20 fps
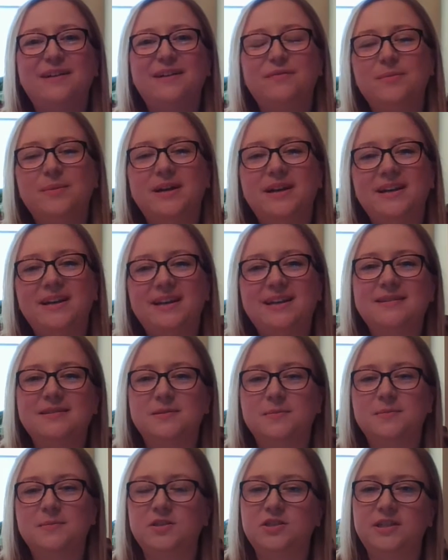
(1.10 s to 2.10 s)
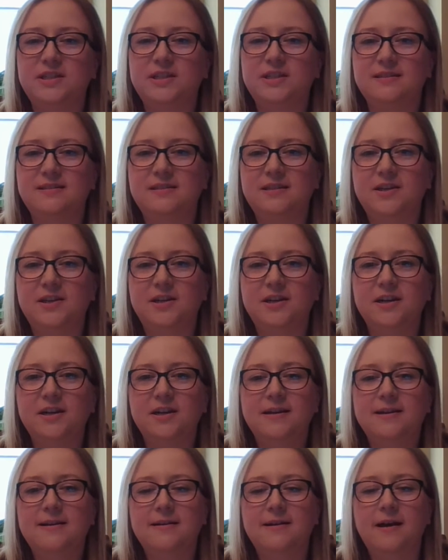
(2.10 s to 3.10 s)
everybody, it's Miss Jenkins
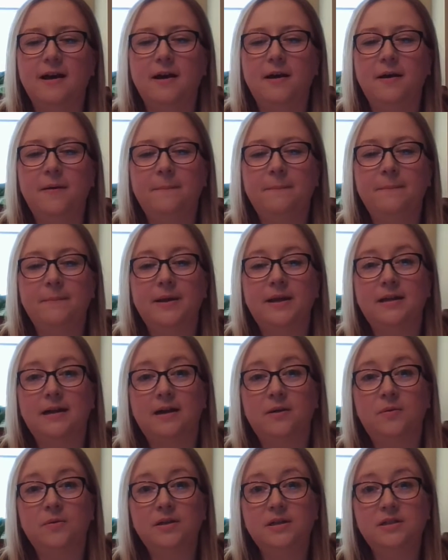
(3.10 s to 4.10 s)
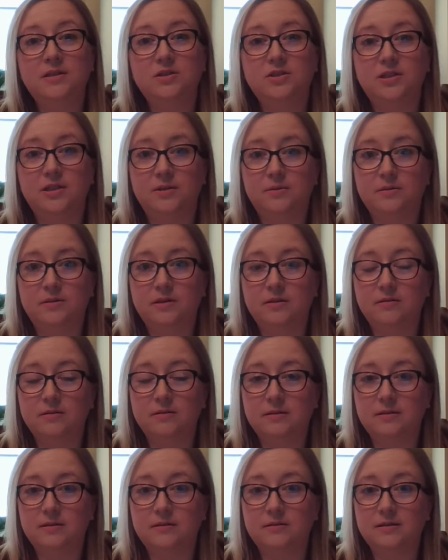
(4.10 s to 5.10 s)
here. I wanted to share with you
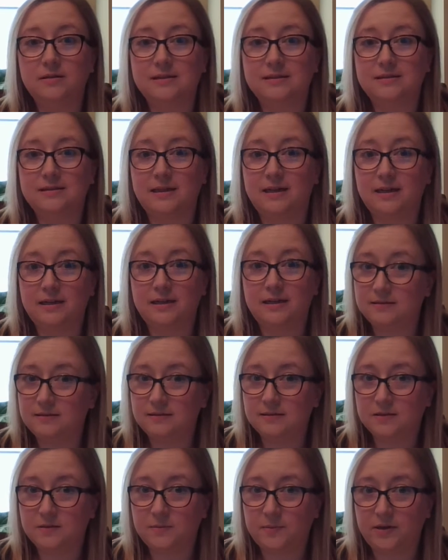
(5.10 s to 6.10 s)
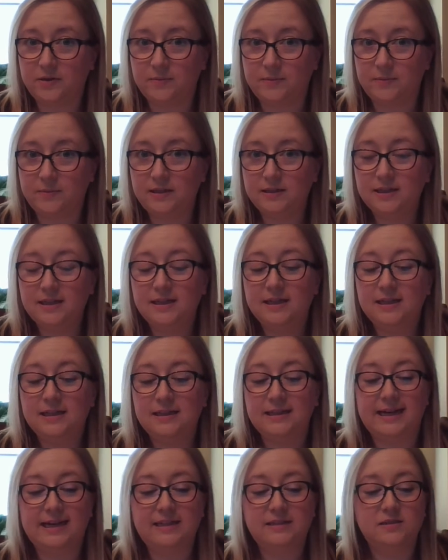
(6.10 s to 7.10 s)
a little science experiment.
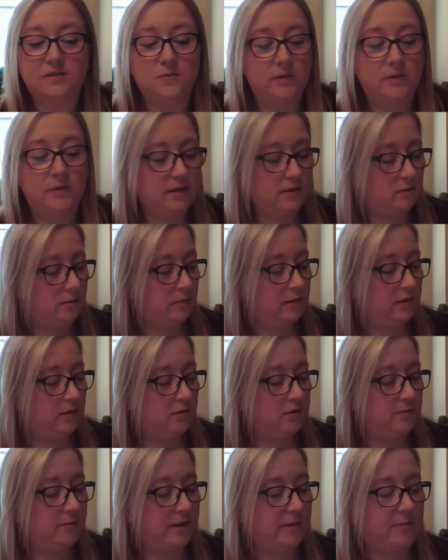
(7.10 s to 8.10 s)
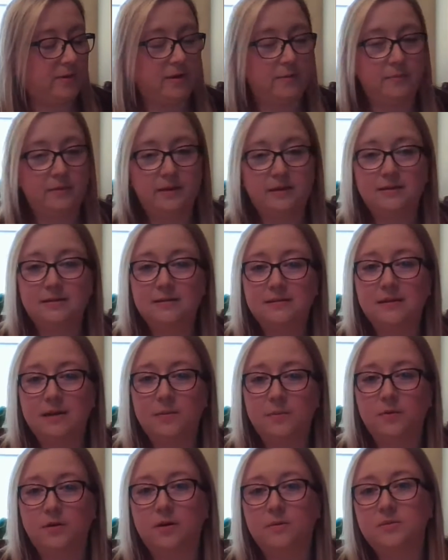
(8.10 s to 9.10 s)
Last week when we learned about pumpkins,
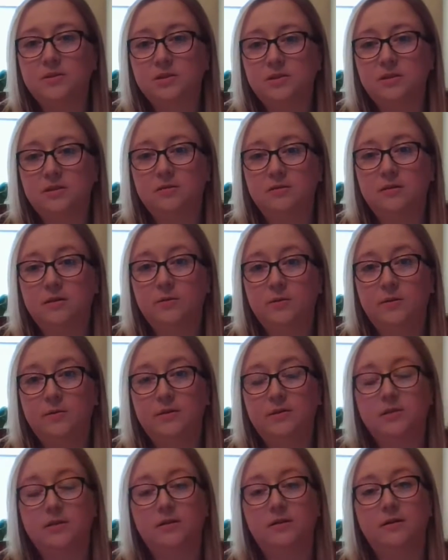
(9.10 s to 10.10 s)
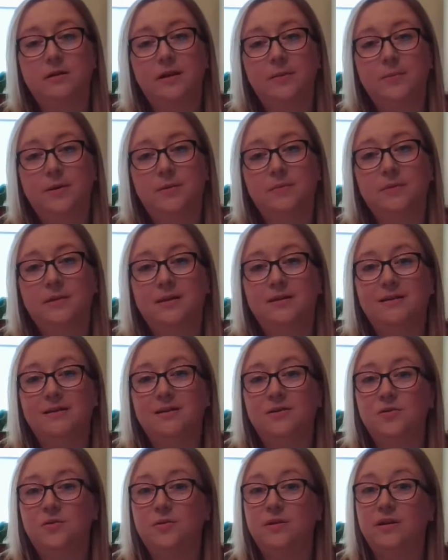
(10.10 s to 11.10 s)
I promised you that we would turn a pumpkin
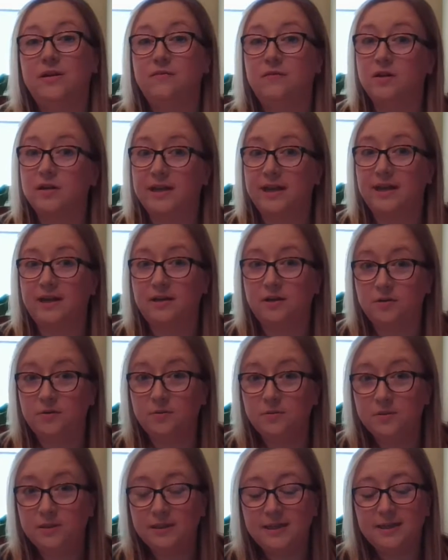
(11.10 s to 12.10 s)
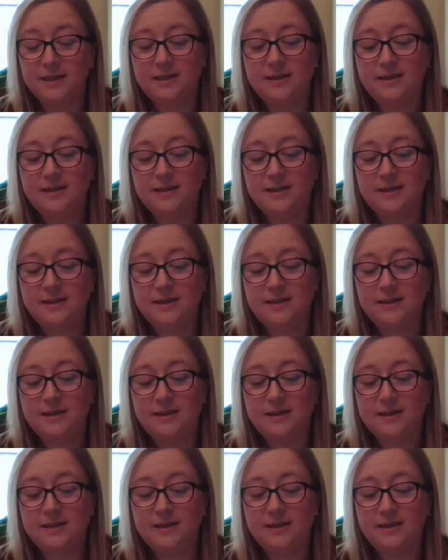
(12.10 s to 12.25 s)
into a volcano.